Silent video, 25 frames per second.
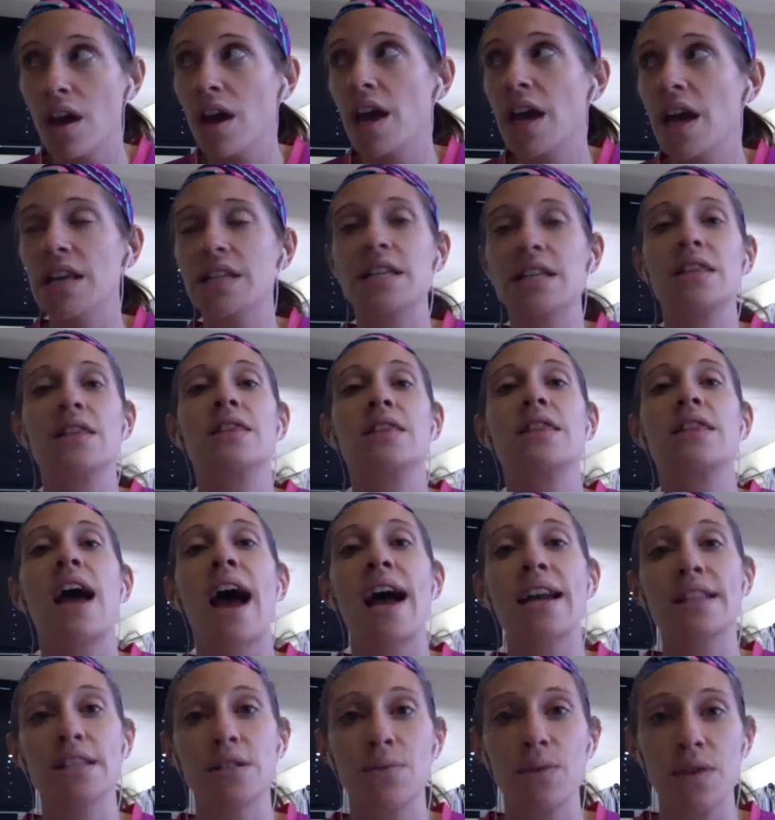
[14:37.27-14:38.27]
He said
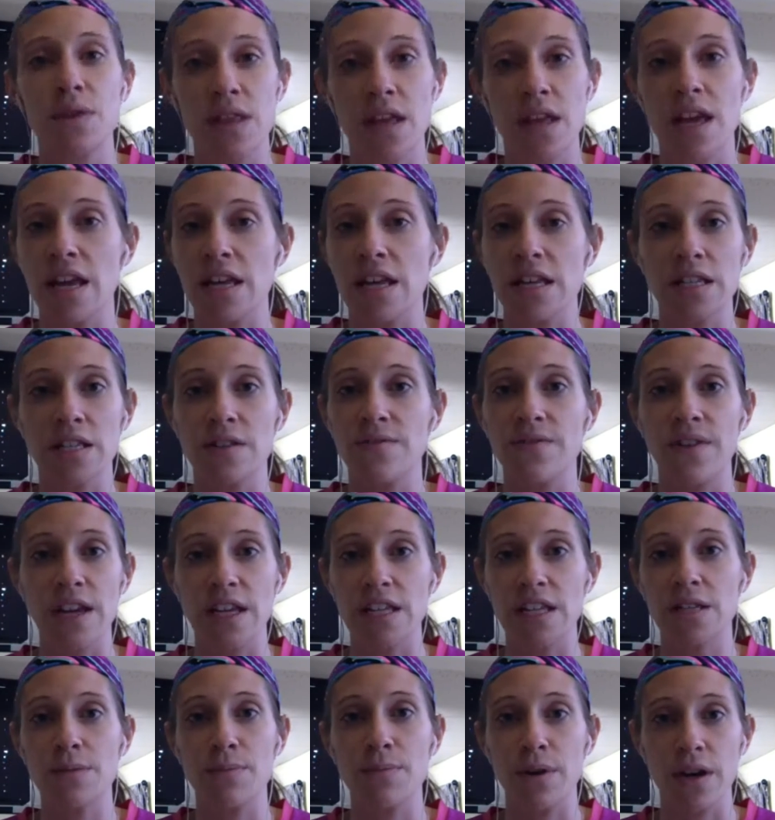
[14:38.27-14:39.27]
that's when his
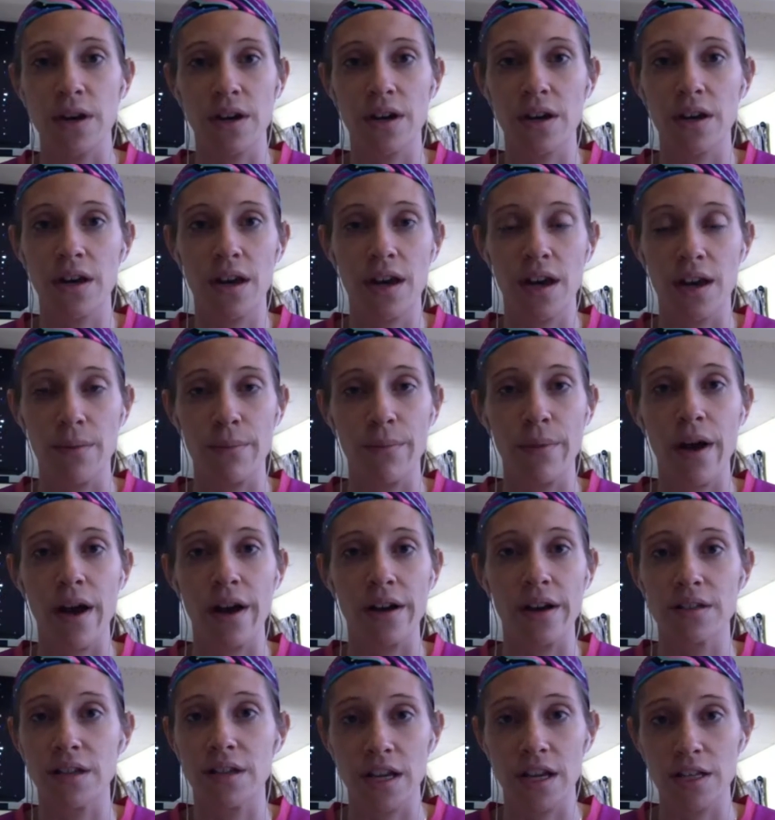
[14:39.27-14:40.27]
Facebook inbox
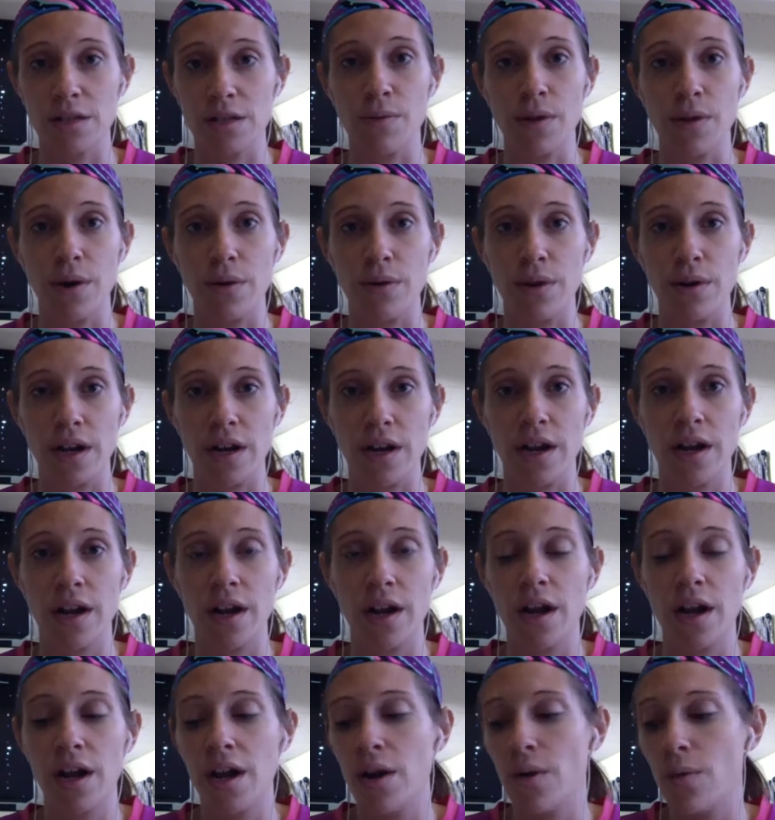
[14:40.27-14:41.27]
exploded,
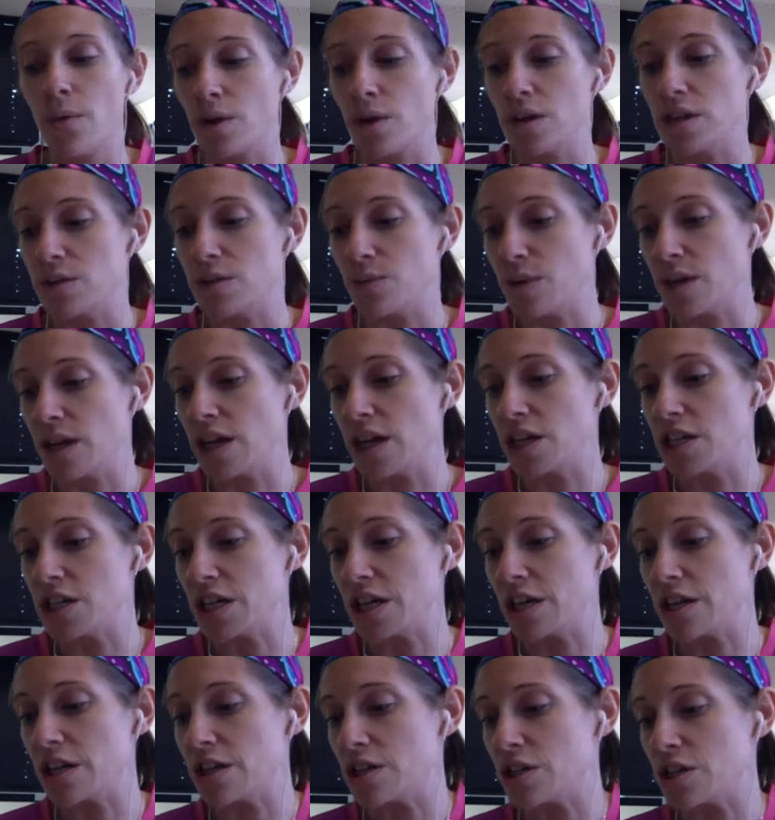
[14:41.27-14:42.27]
was when he
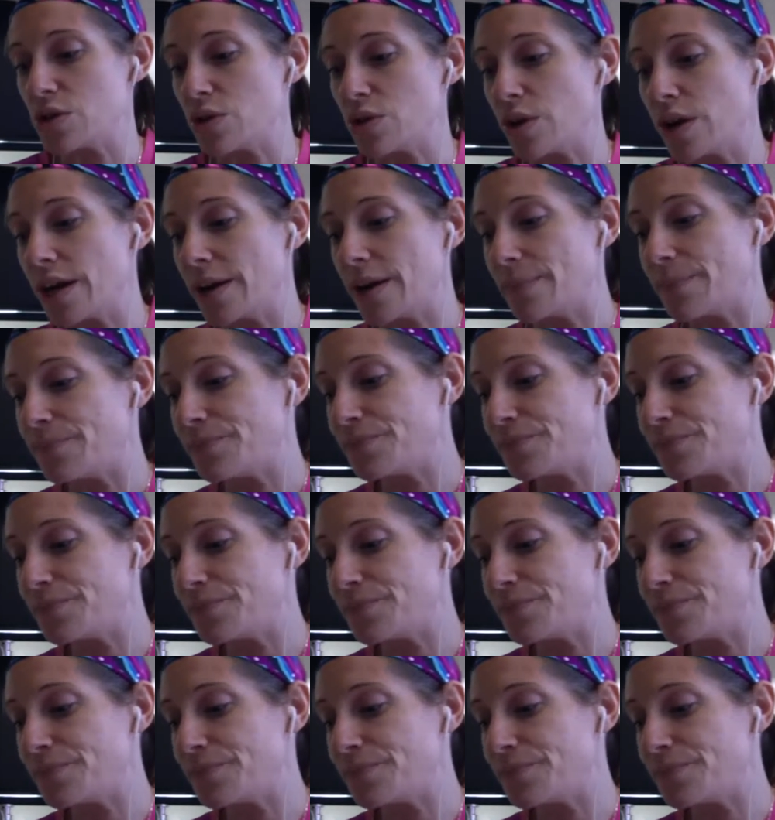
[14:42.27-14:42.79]
shared the story.